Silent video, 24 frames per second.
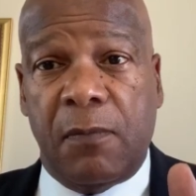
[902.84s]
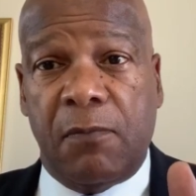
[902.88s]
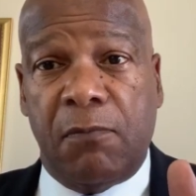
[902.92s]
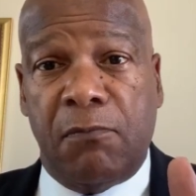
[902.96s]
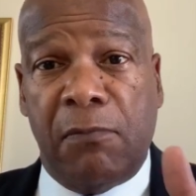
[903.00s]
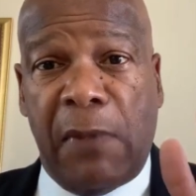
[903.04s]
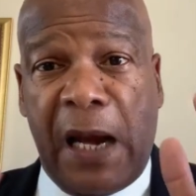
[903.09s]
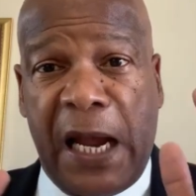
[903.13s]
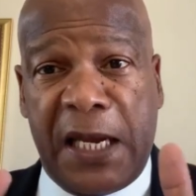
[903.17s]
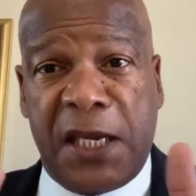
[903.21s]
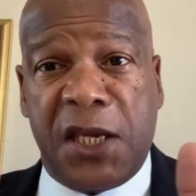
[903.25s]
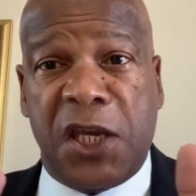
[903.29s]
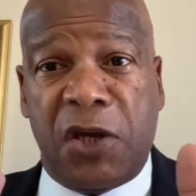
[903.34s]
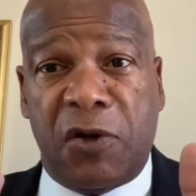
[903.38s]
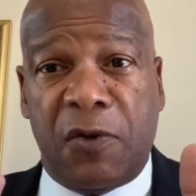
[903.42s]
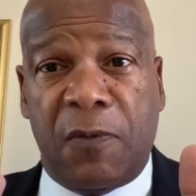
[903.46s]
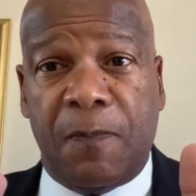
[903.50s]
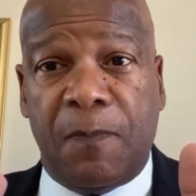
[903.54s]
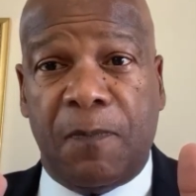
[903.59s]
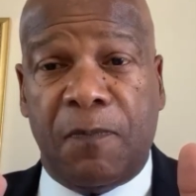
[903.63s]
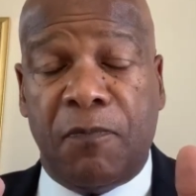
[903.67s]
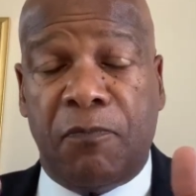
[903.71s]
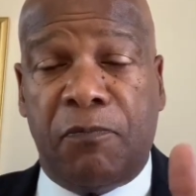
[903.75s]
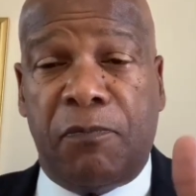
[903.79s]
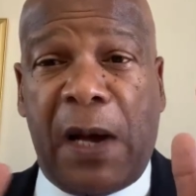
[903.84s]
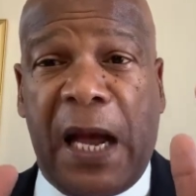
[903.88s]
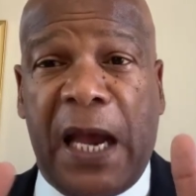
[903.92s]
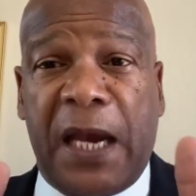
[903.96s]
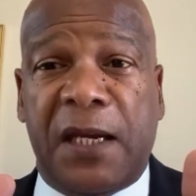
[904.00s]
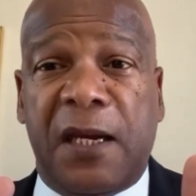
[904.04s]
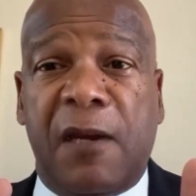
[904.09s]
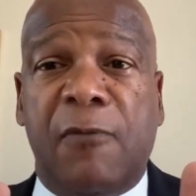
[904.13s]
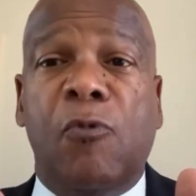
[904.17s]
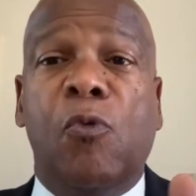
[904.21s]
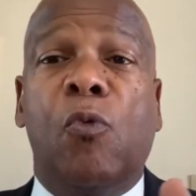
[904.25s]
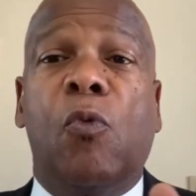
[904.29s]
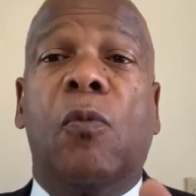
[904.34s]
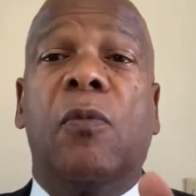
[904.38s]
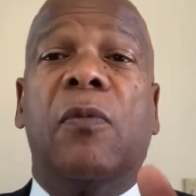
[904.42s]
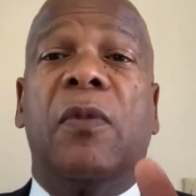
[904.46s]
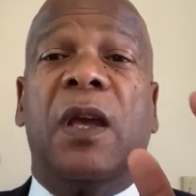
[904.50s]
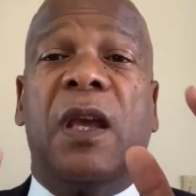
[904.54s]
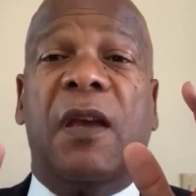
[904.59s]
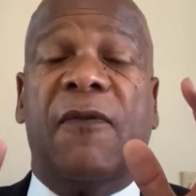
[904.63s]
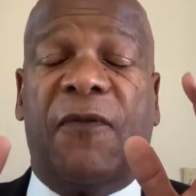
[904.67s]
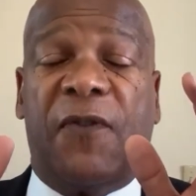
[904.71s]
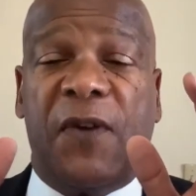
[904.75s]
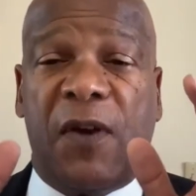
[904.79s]
Mind you, Biden,
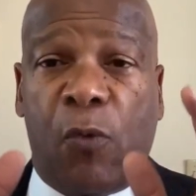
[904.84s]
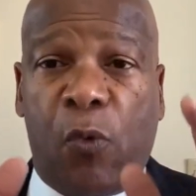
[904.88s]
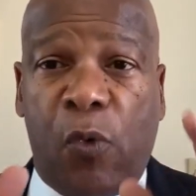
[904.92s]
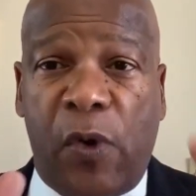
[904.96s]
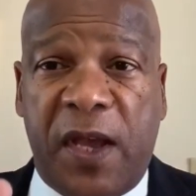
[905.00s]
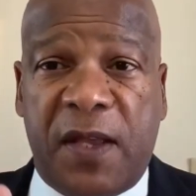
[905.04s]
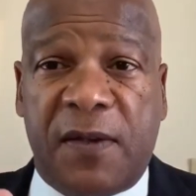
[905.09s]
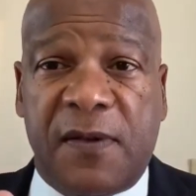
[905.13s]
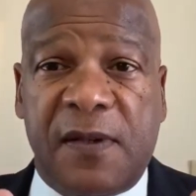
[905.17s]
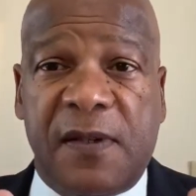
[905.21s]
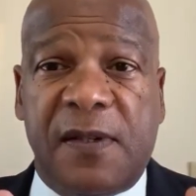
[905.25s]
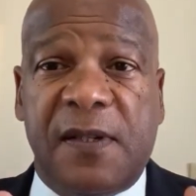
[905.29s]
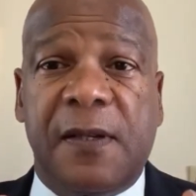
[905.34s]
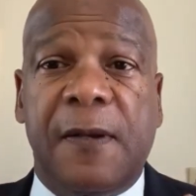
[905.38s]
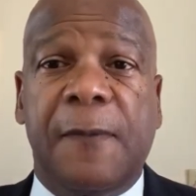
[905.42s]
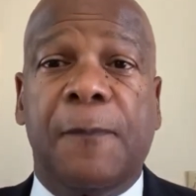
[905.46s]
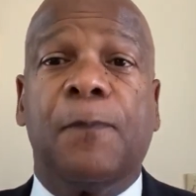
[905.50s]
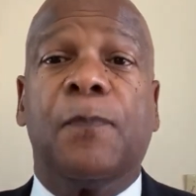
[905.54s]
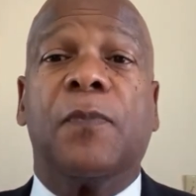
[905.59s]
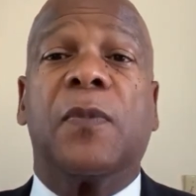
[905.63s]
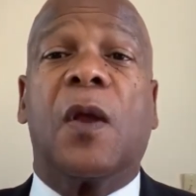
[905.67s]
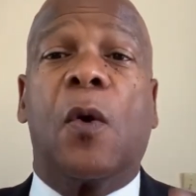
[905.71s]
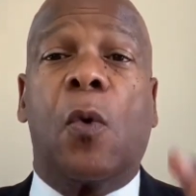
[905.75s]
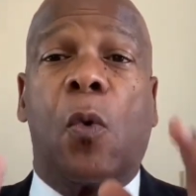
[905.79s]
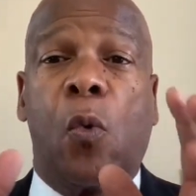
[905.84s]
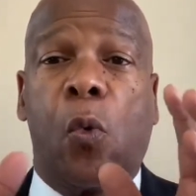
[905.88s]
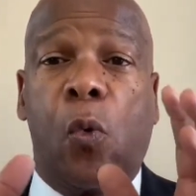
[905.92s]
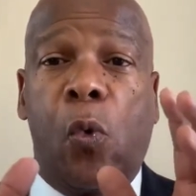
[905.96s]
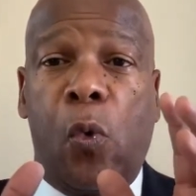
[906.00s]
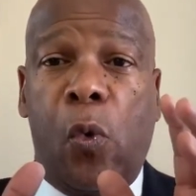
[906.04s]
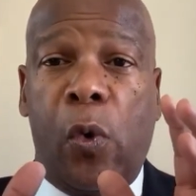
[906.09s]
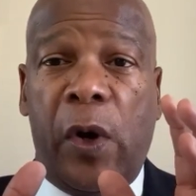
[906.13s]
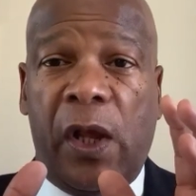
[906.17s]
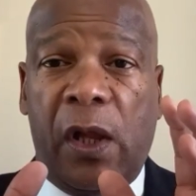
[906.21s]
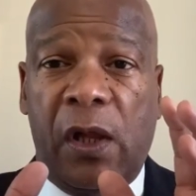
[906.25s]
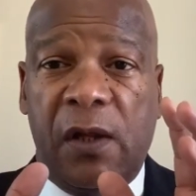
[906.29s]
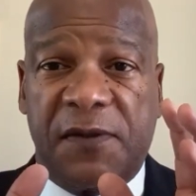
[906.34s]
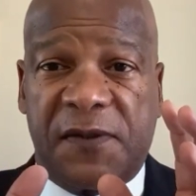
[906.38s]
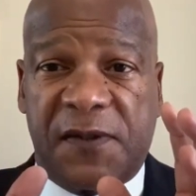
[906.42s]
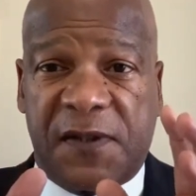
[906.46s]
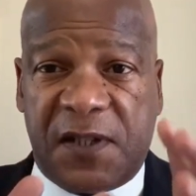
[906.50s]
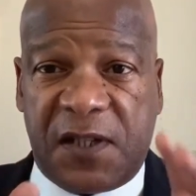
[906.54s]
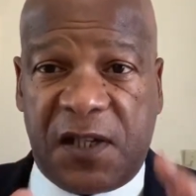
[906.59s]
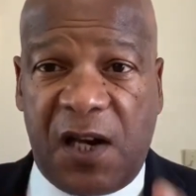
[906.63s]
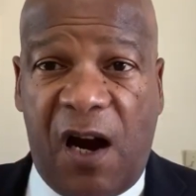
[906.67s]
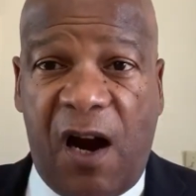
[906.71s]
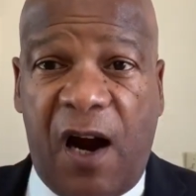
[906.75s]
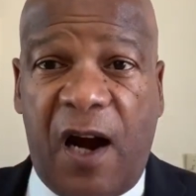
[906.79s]
if he wins, will
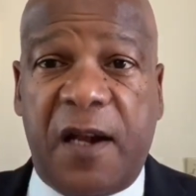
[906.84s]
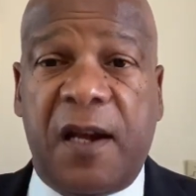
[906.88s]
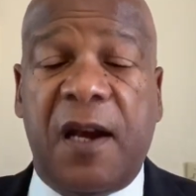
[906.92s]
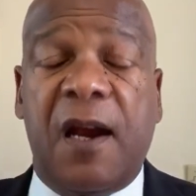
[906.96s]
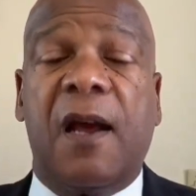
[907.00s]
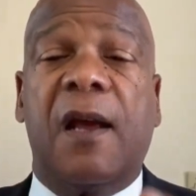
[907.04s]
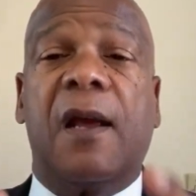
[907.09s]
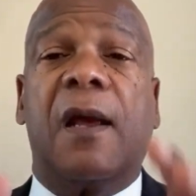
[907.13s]
start